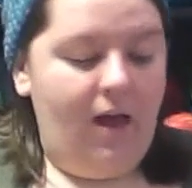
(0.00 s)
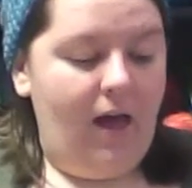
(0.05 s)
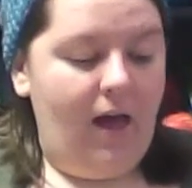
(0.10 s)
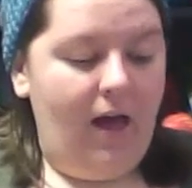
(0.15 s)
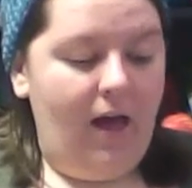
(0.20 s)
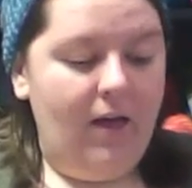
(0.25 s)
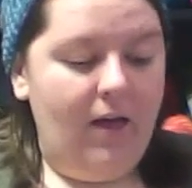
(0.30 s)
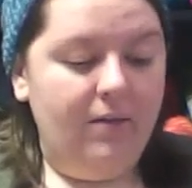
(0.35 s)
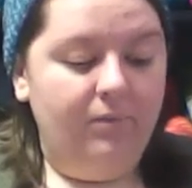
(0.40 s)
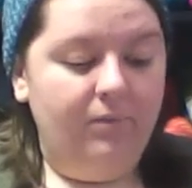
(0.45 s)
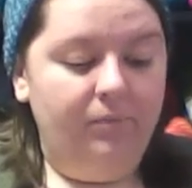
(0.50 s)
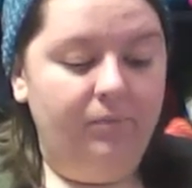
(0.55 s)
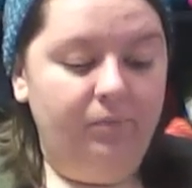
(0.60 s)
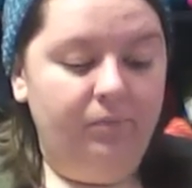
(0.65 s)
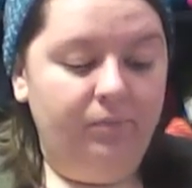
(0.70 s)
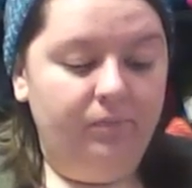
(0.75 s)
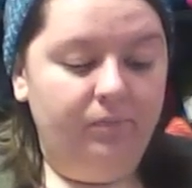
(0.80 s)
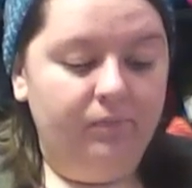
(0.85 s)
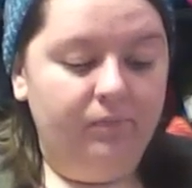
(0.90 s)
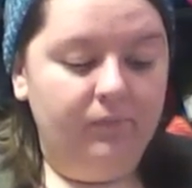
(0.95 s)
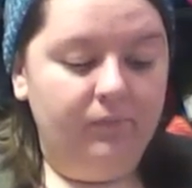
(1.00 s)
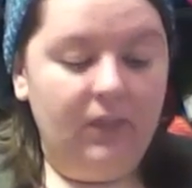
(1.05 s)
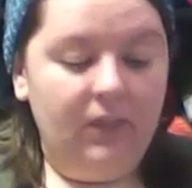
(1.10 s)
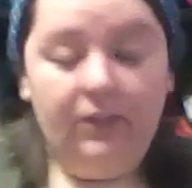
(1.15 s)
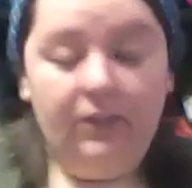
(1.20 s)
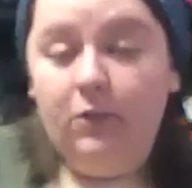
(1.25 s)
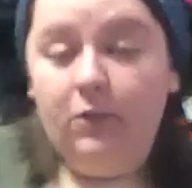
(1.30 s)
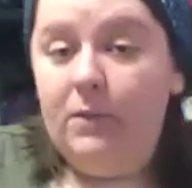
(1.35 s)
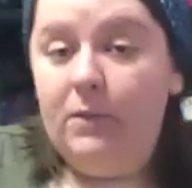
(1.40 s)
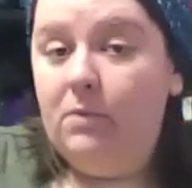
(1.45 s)
fun. A
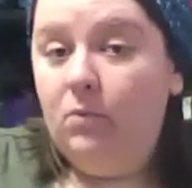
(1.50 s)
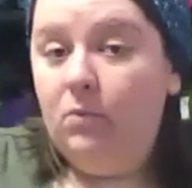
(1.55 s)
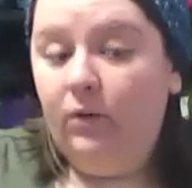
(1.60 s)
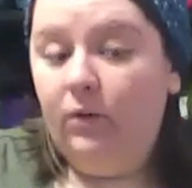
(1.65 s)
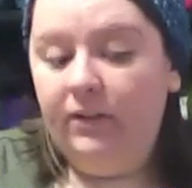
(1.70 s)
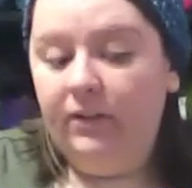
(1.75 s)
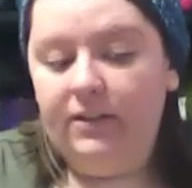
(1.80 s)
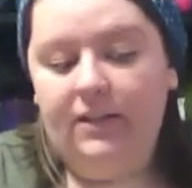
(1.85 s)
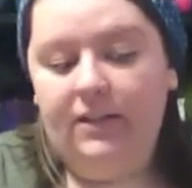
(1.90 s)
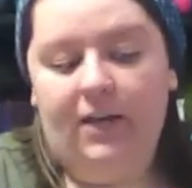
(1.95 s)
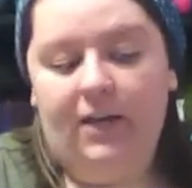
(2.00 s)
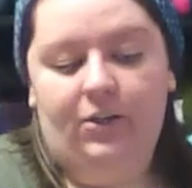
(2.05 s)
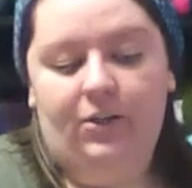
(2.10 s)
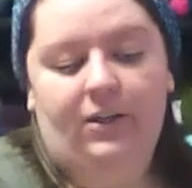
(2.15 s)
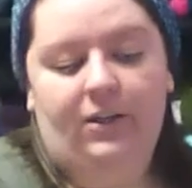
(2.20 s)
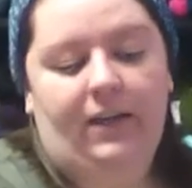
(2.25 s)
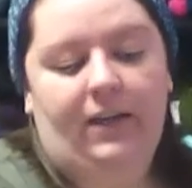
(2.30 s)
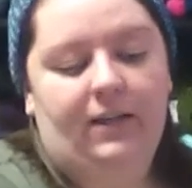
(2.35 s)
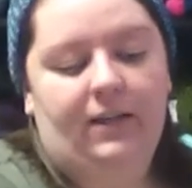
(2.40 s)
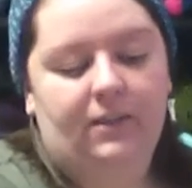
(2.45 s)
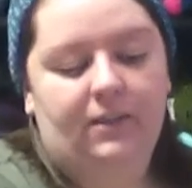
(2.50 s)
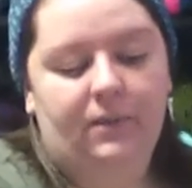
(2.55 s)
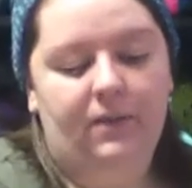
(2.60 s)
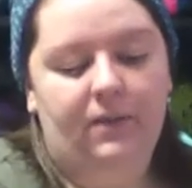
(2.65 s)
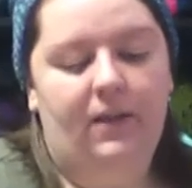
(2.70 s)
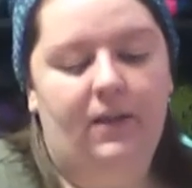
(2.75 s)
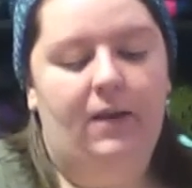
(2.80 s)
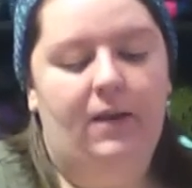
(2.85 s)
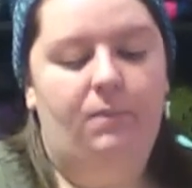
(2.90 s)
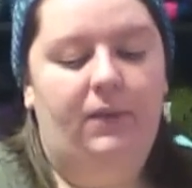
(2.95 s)
little bit more stash enhancement
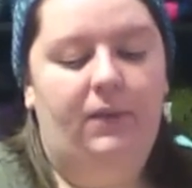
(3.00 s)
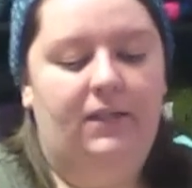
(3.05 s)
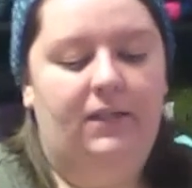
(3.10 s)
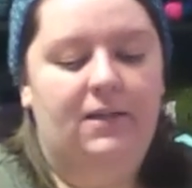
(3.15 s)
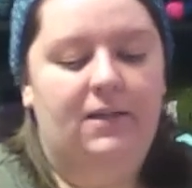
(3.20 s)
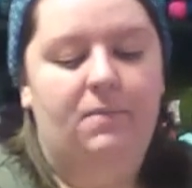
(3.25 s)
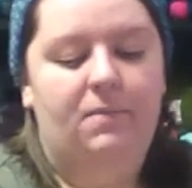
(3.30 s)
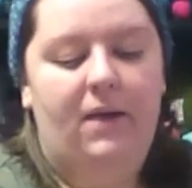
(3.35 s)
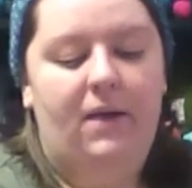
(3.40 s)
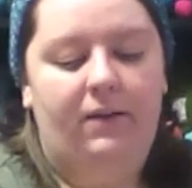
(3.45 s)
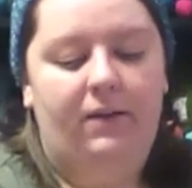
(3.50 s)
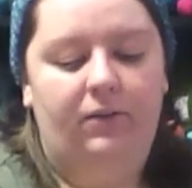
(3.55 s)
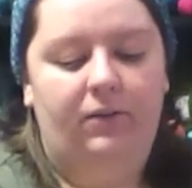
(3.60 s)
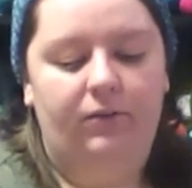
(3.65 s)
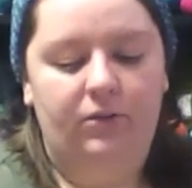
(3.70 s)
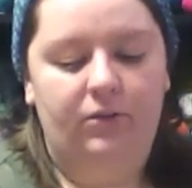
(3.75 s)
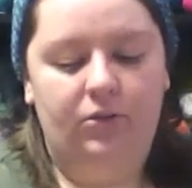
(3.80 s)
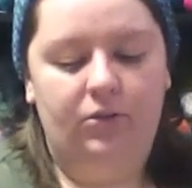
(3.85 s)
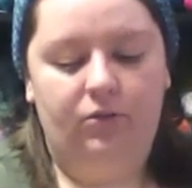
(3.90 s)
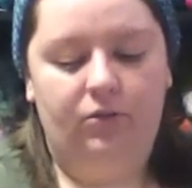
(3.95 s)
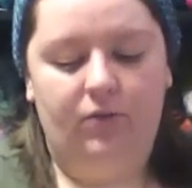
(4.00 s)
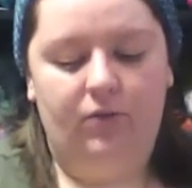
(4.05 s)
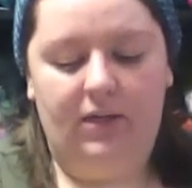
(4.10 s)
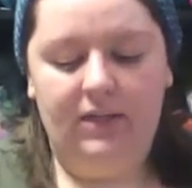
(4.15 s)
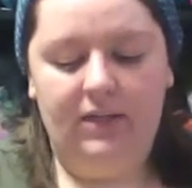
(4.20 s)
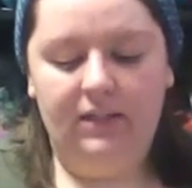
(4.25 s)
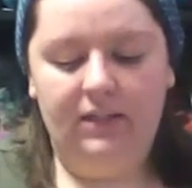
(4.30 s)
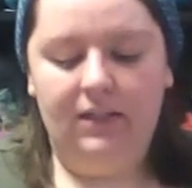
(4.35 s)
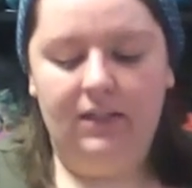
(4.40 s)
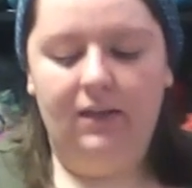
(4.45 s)
that I picked up at the
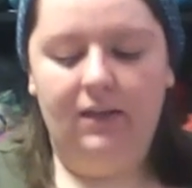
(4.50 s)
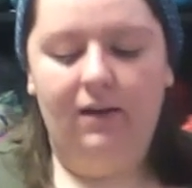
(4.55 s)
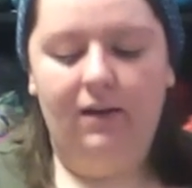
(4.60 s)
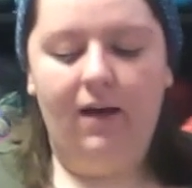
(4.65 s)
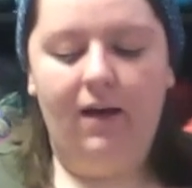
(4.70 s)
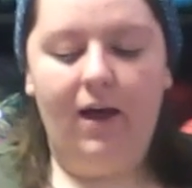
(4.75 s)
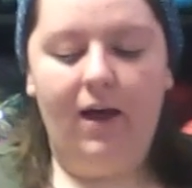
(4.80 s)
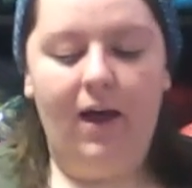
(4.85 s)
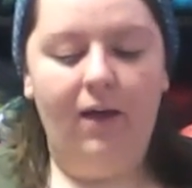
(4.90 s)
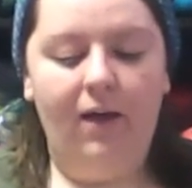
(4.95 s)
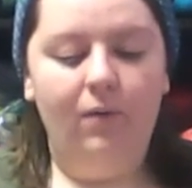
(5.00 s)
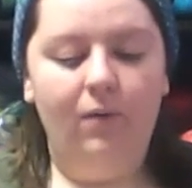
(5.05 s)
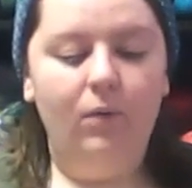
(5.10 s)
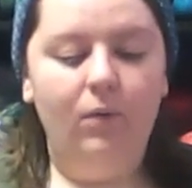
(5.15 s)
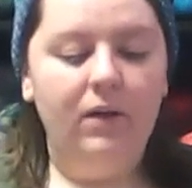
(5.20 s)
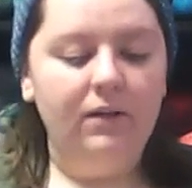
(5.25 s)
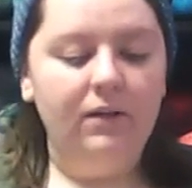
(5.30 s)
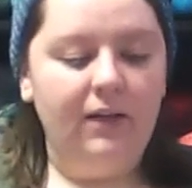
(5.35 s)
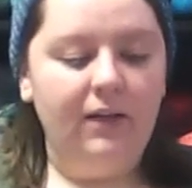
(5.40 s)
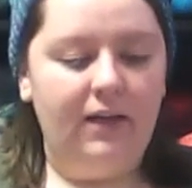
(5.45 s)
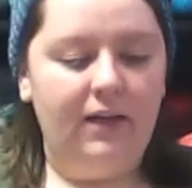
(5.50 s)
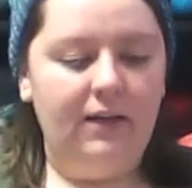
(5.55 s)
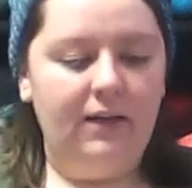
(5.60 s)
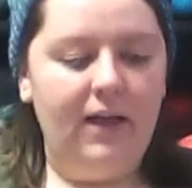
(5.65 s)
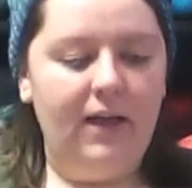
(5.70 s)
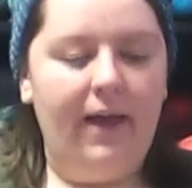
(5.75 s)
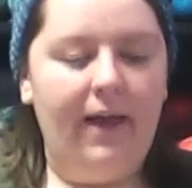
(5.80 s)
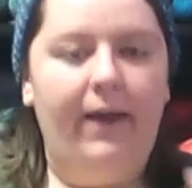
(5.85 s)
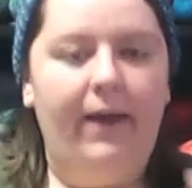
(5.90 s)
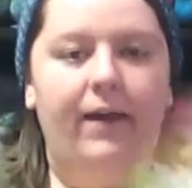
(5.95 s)
retreat. One lady
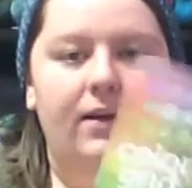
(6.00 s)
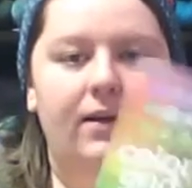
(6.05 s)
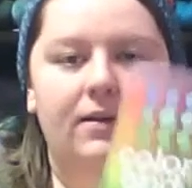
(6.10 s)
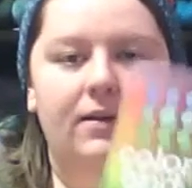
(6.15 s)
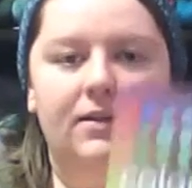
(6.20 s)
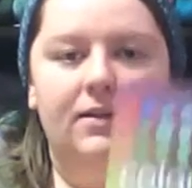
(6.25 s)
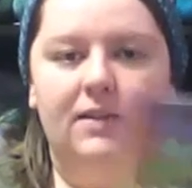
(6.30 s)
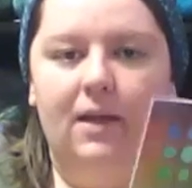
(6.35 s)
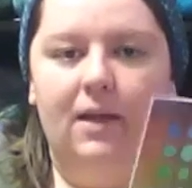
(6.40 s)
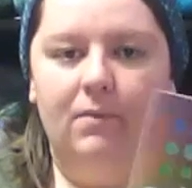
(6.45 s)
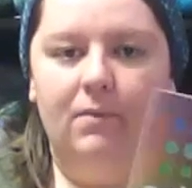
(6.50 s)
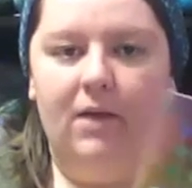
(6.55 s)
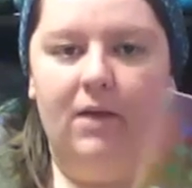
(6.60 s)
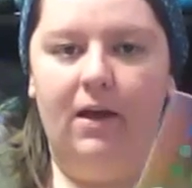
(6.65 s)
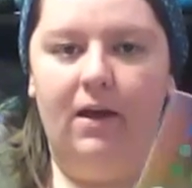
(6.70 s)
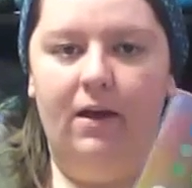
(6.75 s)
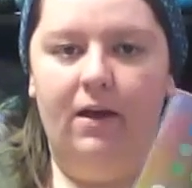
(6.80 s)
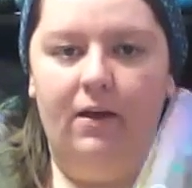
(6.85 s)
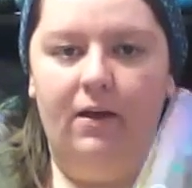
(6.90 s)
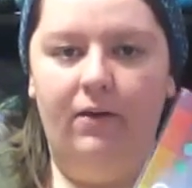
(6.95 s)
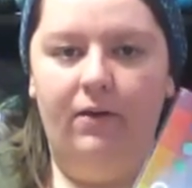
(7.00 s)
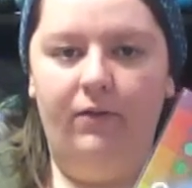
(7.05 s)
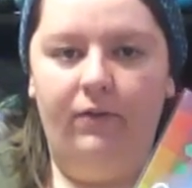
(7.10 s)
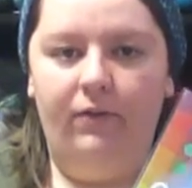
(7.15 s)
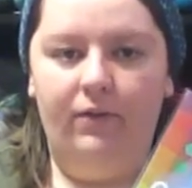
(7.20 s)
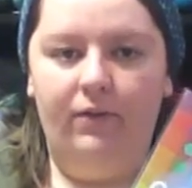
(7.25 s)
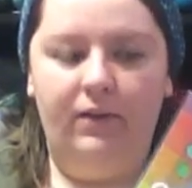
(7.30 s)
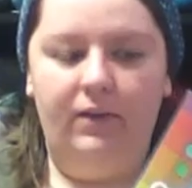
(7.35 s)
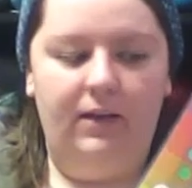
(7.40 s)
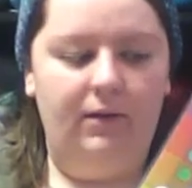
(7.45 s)
had some of
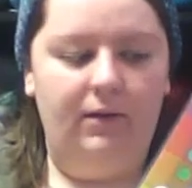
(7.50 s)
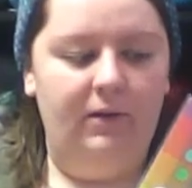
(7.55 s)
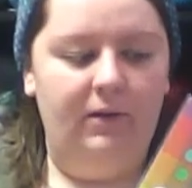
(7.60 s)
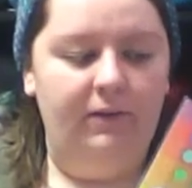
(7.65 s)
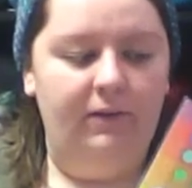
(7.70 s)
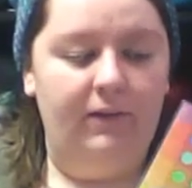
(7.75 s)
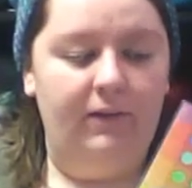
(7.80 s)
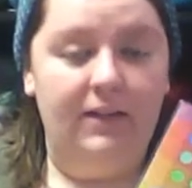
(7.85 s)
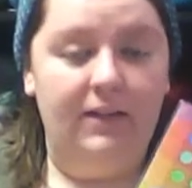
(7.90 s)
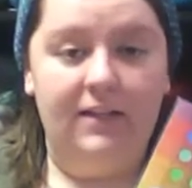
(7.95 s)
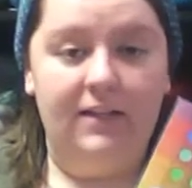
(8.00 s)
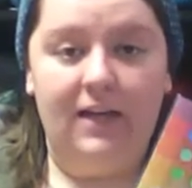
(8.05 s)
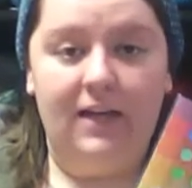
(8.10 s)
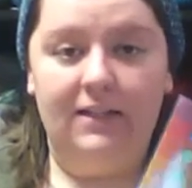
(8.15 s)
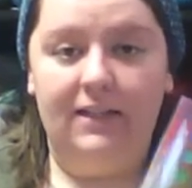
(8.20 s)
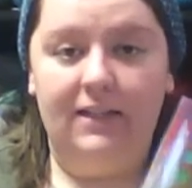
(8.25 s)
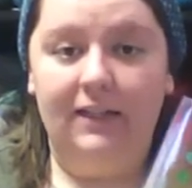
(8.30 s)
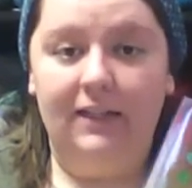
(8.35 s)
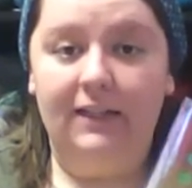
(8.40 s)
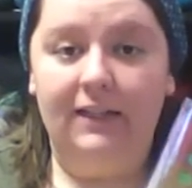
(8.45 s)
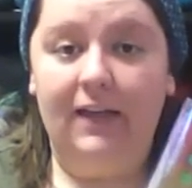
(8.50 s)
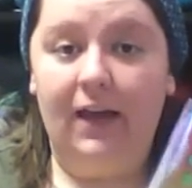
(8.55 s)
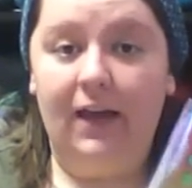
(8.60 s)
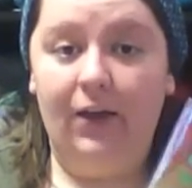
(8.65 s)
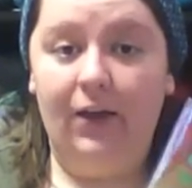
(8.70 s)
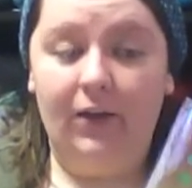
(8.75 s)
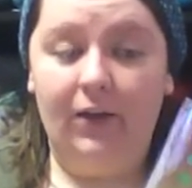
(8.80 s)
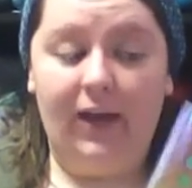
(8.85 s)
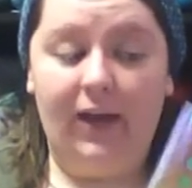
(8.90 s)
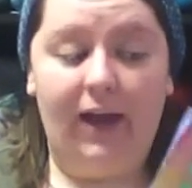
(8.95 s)
the fantastic
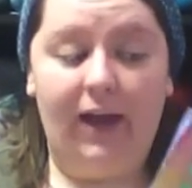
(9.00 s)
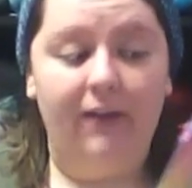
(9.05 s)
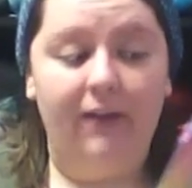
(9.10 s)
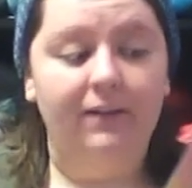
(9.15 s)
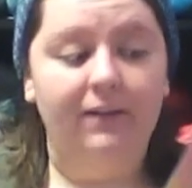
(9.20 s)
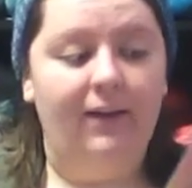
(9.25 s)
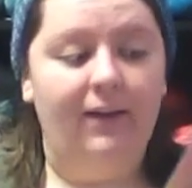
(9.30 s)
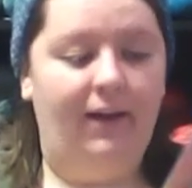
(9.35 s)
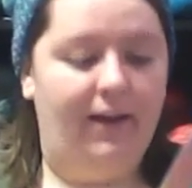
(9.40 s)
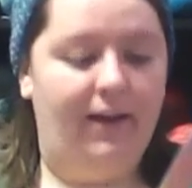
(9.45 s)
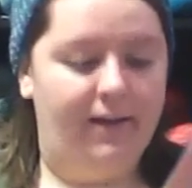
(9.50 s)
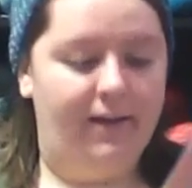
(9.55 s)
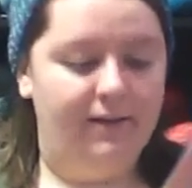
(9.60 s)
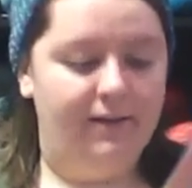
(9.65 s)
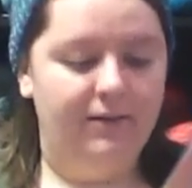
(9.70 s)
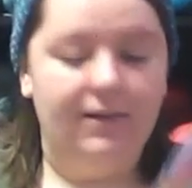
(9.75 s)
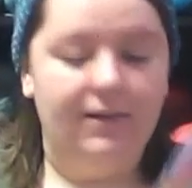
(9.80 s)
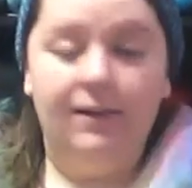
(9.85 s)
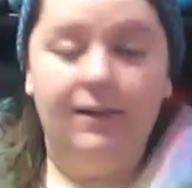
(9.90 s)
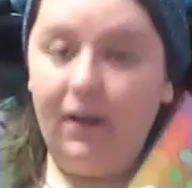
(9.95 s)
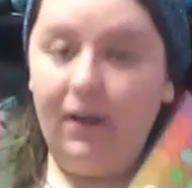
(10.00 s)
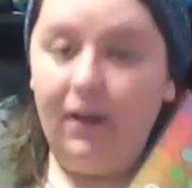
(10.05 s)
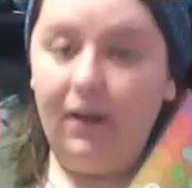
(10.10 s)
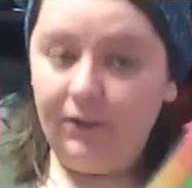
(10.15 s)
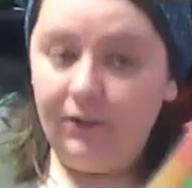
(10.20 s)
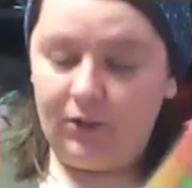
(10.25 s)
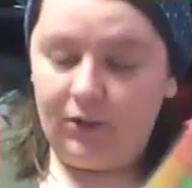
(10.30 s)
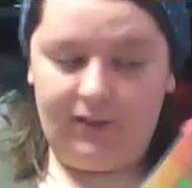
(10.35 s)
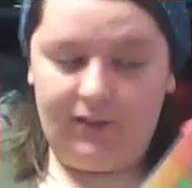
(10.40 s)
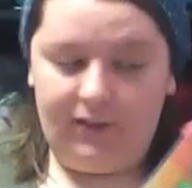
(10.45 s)
Gail Callahan's
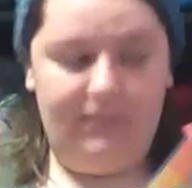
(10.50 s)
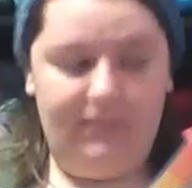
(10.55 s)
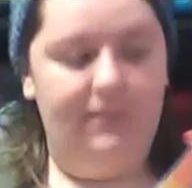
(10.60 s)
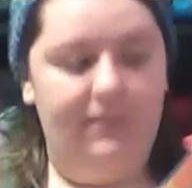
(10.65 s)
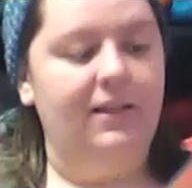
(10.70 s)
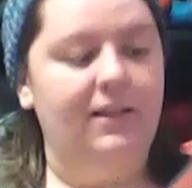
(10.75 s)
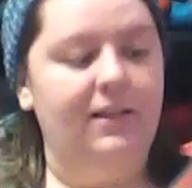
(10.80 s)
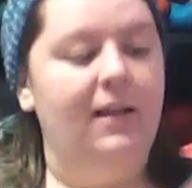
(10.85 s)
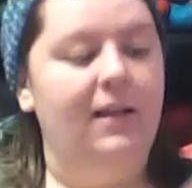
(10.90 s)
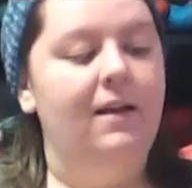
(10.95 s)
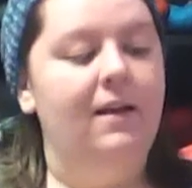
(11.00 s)
color grids.